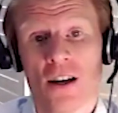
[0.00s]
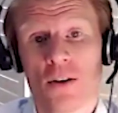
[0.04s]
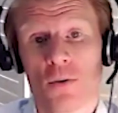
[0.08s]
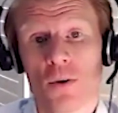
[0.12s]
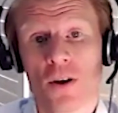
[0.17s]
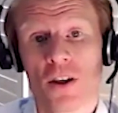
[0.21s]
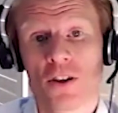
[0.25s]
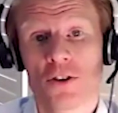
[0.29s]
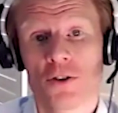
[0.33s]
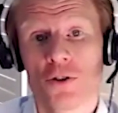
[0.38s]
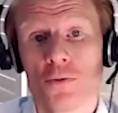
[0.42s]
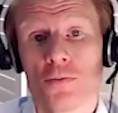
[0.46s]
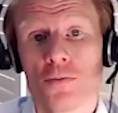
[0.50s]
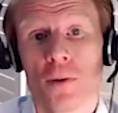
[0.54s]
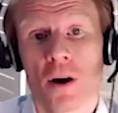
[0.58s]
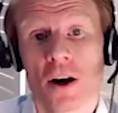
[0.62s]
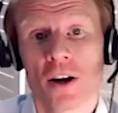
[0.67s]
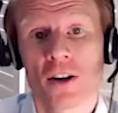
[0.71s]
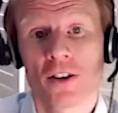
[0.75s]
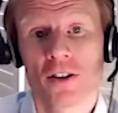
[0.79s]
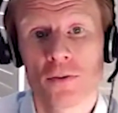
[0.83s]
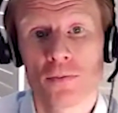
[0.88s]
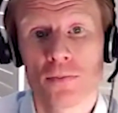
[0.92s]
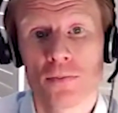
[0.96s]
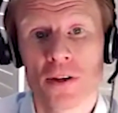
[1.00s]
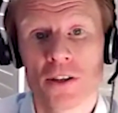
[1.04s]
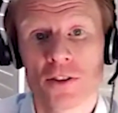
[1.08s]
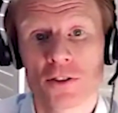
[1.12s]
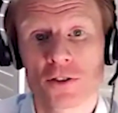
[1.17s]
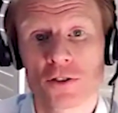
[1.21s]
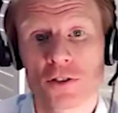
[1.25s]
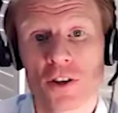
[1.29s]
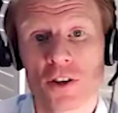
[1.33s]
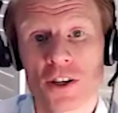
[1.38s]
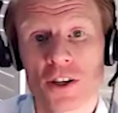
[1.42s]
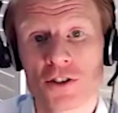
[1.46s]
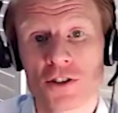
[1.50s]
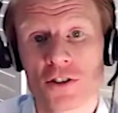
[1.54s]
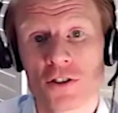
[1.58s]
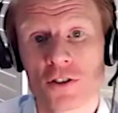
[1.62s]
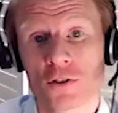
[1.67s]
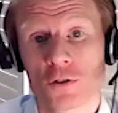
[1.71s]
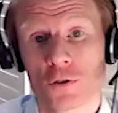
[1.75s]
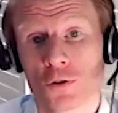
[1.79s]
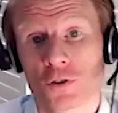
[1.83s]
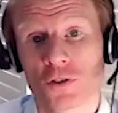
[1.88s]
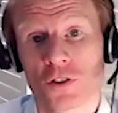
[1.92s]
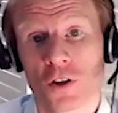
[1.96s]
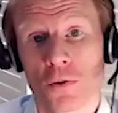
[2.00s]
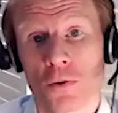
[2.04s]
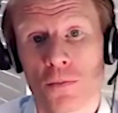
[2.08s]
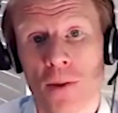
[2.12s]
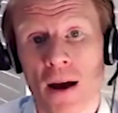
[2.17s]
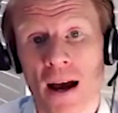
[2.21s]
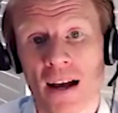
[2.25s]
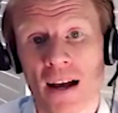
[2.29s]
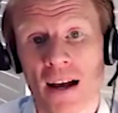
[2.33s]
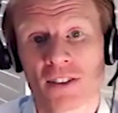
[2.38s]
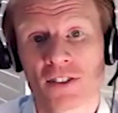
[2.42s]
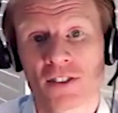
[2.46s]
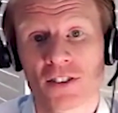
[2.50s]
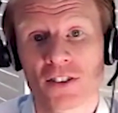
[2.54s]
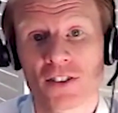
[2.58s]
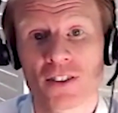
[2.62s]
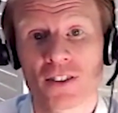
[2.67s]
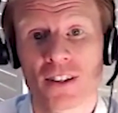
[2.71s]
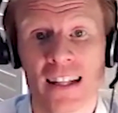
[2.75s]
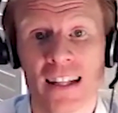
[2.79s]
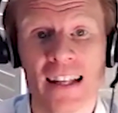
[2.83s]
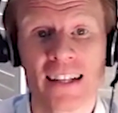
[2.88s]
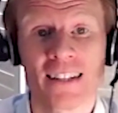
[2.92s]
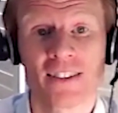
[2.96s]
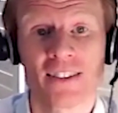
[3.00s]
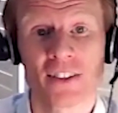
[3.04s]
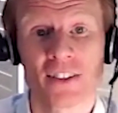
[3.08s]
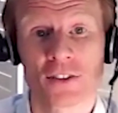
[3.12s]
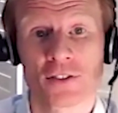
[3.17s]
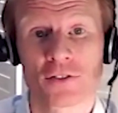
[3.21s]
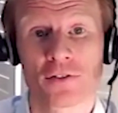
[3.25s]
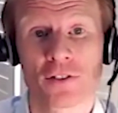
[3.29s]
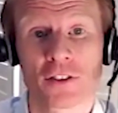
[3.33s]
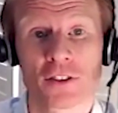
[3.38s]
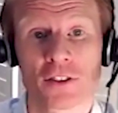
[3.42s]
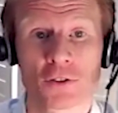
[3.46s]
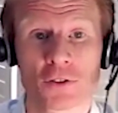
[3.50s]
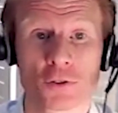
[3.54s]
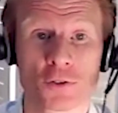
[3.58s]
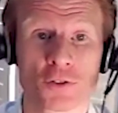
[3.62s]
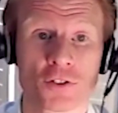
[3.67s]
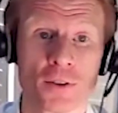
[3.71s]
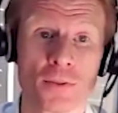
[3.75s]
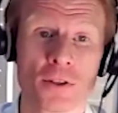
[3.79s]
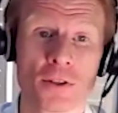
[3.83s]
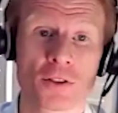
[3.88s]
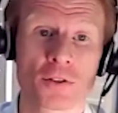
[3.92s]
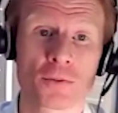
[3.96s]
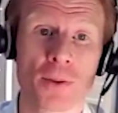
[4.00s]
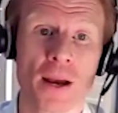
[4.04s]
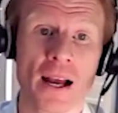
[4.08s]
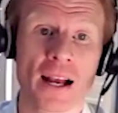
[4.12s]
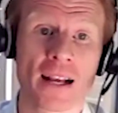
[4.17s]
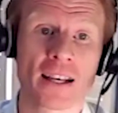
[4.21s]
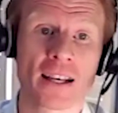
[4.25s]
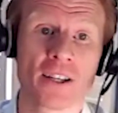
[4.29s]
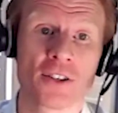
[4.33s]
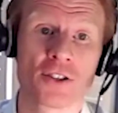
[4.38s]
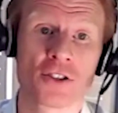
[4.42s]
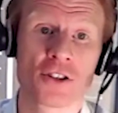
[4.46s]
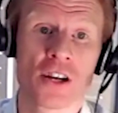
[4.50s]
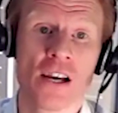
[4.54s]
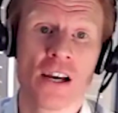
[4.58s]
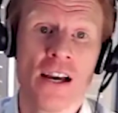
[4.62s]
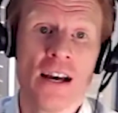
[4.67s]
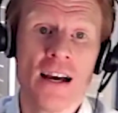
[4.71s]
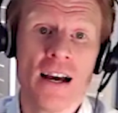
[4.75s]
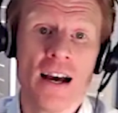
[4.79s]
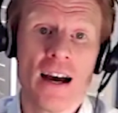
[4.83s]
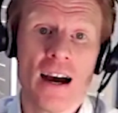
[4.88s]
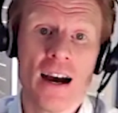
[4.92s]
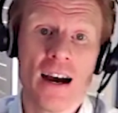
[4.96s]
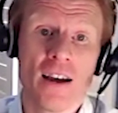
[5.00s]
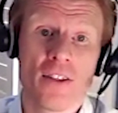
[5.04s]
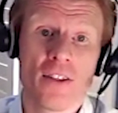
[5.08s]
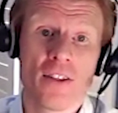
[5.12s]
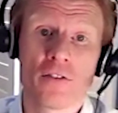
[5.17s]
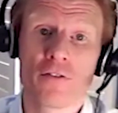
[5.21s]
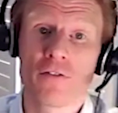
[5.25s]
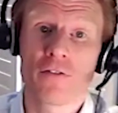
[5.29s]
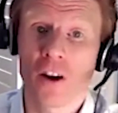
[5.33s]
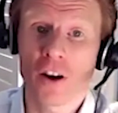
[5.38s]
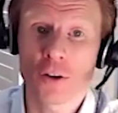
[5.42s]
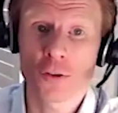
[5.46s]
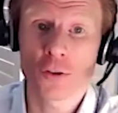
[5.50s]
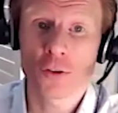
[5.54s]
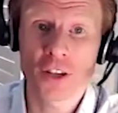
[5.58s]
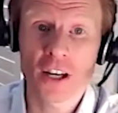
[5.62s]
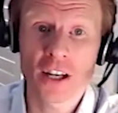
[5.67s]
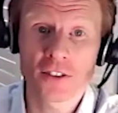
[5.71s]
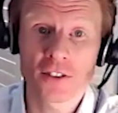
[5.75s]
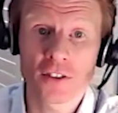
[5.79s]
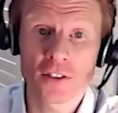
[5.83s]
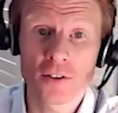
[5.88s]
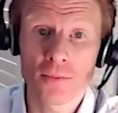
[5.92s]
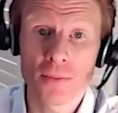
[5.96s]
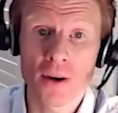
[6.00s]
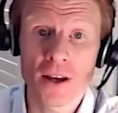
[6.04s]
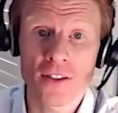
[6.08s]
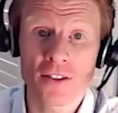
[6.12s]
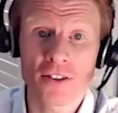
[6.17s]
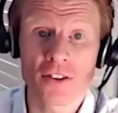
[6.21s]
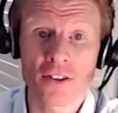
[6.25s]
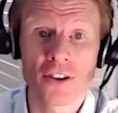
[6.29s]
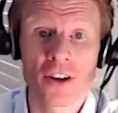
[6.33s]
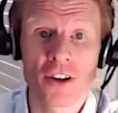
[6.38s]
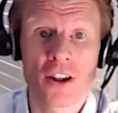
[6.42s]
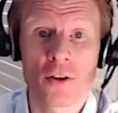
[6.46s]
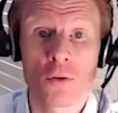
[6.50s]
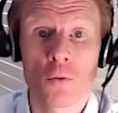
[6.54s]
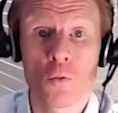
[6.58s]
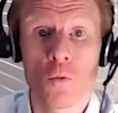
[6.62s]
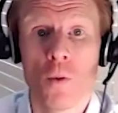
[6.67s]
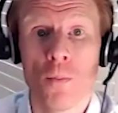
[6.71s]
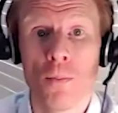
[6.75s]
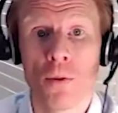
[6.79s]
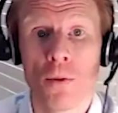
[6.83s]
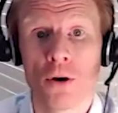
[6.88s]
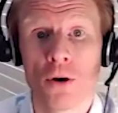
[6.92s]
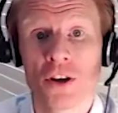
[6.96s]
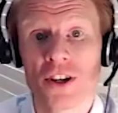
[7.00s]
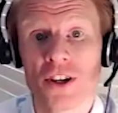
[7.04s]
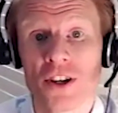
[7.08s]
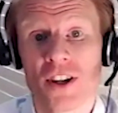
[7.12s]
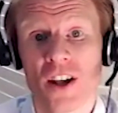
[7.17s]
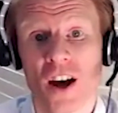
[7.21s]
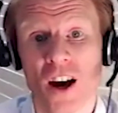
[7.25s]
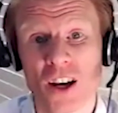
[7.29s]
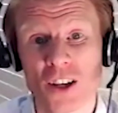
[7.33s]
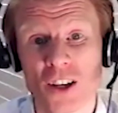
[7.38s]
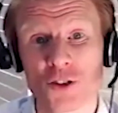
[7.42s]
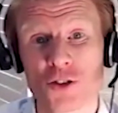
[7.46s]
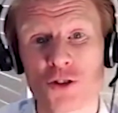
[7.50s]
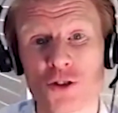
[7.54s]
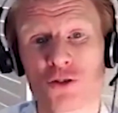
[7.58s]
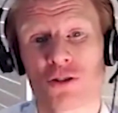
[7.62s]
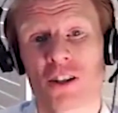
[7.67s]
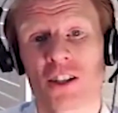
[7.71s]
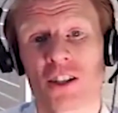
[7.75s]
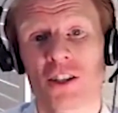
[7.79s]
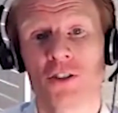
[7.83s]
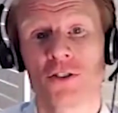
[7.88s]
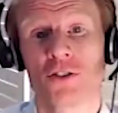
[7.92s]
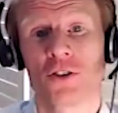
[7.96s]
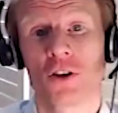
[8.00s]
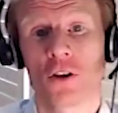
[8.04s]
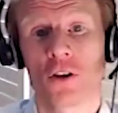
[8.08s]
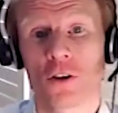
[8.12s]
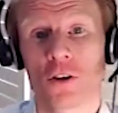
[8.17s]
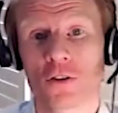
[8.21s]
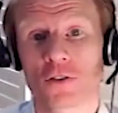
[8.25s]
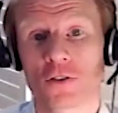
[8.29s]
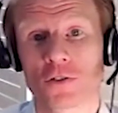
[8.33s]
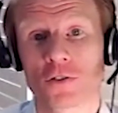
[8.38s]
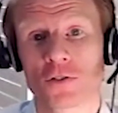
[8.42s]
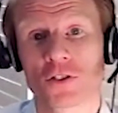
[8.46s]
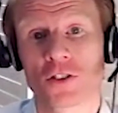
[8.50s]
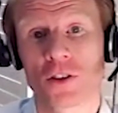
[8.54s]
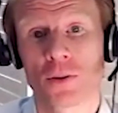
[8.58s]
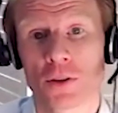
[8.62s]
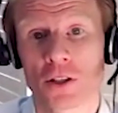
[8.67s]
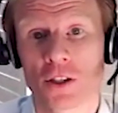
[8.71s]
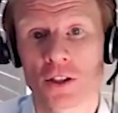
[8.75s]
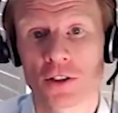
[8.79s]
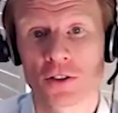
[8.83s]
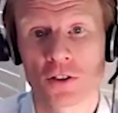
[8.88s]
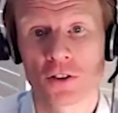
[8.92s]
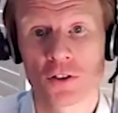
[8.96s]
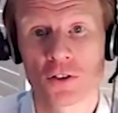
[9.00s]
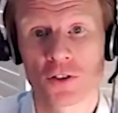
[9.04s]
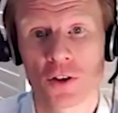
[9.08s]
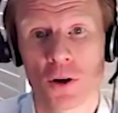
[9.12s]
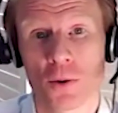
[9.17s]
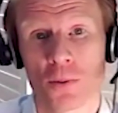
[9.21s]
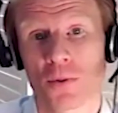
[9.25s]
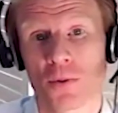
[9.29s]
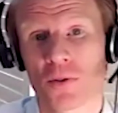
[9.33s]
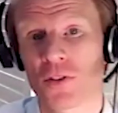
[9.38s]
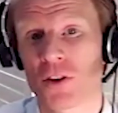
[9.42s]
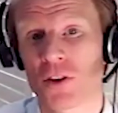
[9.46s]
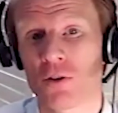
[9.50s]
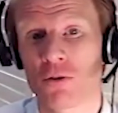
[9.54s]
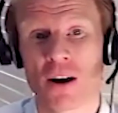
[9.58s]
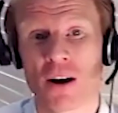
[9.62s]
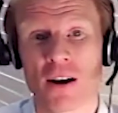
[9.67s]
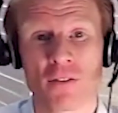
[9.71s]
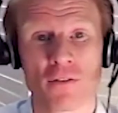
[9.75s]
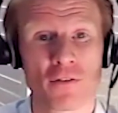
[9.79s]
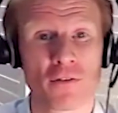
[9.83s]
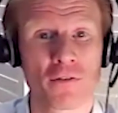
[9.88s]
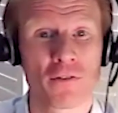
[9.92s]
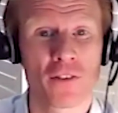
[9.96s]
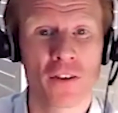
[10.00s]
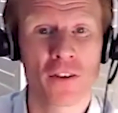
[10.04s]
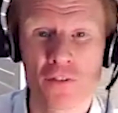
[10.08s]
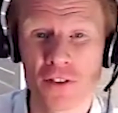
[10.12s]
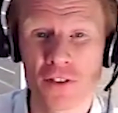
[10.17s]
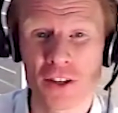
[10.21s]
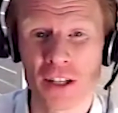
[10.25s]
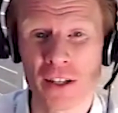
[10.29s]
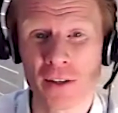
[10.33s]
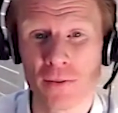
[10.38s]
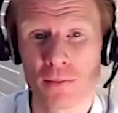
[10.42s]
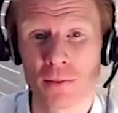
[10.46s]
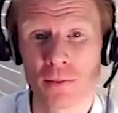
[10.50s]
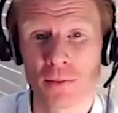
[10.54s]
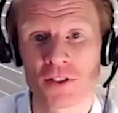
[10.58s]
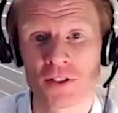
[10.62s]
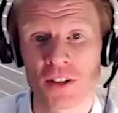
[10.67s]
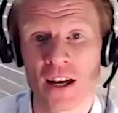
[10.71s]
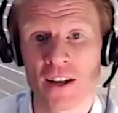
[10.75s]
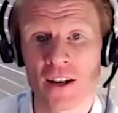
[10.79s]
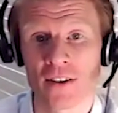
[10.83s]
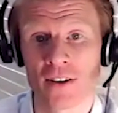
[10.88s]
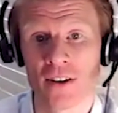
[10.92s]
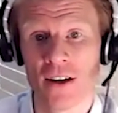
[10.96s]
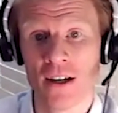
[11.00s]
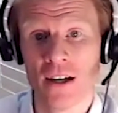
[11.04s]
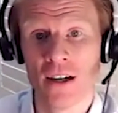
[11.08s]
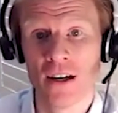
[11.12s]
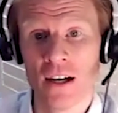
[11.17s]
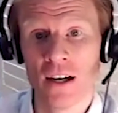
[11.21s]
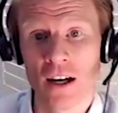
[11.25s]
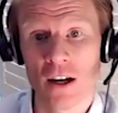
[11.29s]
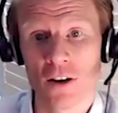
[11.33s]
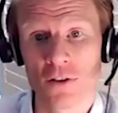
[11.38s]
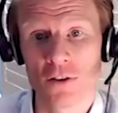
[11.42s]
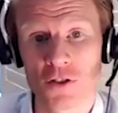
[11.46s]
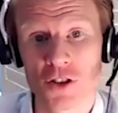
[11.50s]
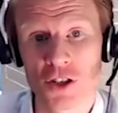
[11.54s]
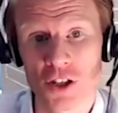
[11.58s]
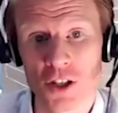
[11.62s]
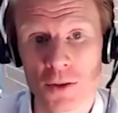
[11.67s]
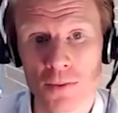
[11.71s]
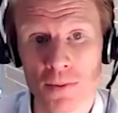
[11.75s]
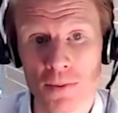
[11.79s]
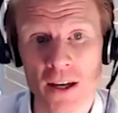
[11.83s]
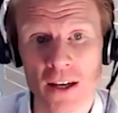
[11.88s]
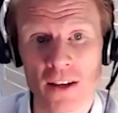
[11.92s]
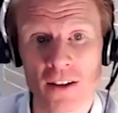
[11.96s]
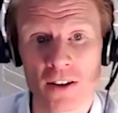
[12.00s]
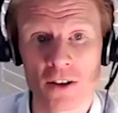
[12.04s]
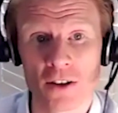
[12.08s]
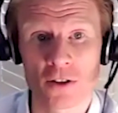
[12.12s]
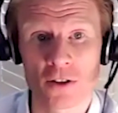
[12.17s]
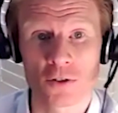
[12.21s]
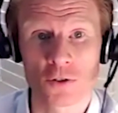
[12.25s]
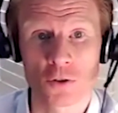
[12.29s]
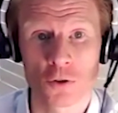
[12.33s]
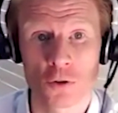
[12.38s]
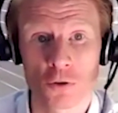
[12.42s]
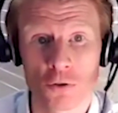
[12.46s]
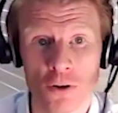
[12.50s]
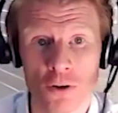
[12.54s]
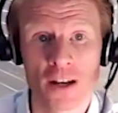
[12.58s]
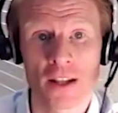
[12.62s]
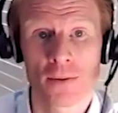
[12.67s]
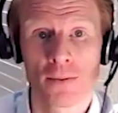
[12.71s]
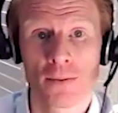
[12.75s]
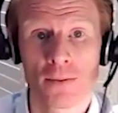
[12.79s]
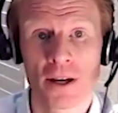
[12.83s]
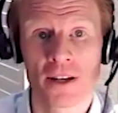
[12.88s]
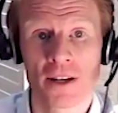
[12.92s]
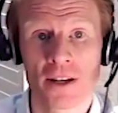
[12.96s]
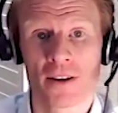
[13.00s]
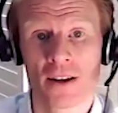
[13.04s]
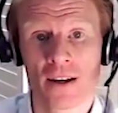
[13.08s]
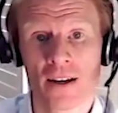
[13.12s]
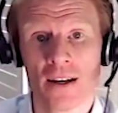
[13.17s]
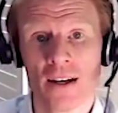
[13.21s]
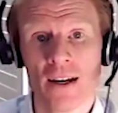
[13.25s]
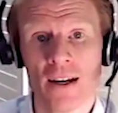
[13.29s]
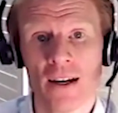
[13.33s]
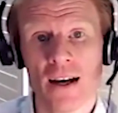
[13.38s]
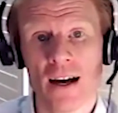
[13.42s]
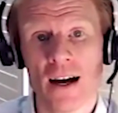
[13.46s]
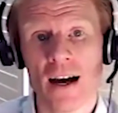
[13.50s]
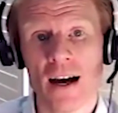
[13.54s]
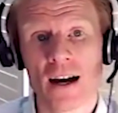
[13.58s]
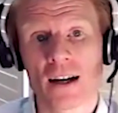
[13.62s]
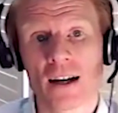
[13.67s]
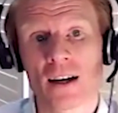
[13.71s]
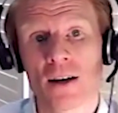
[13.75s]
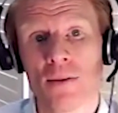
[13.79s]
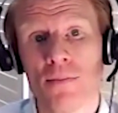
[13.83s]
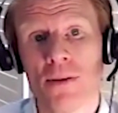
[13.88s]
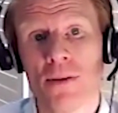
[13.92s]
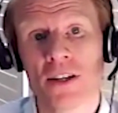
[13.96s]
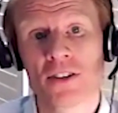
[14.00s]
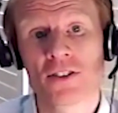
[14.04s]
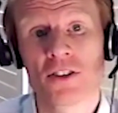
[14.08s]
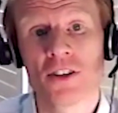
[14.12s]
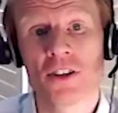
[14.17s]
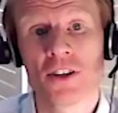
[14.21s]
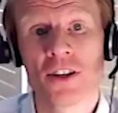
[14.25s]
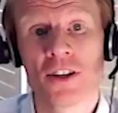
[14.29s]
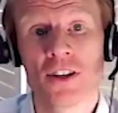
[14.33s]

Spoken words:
where the new Biden administration has also passed its latest fiscal stimulus package in the final days of the month, another $1.9 trillion of stimulus on top of the around 15% of GDP that has already been committed.